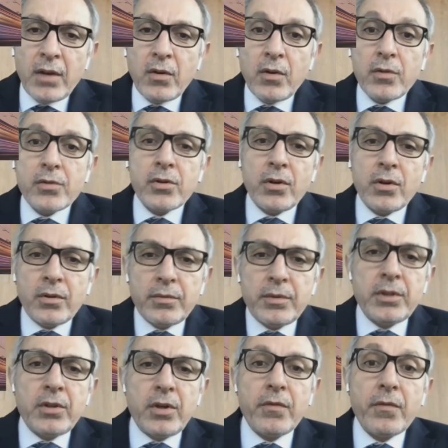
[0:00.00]
And also,
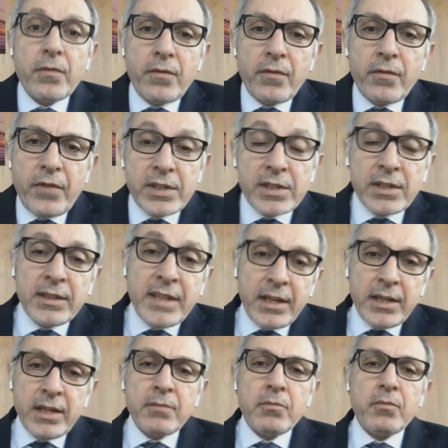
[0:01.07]

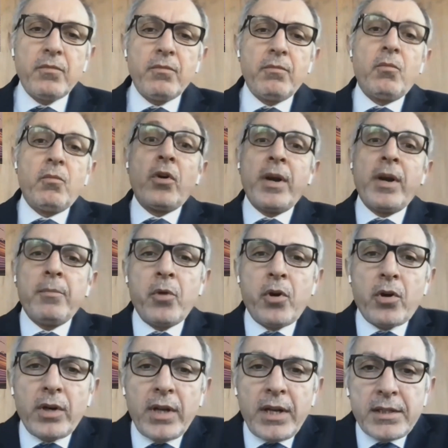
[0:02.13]
facilitating more and
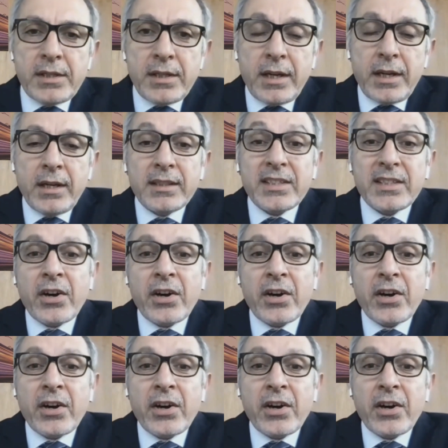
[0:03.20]
more, let's say,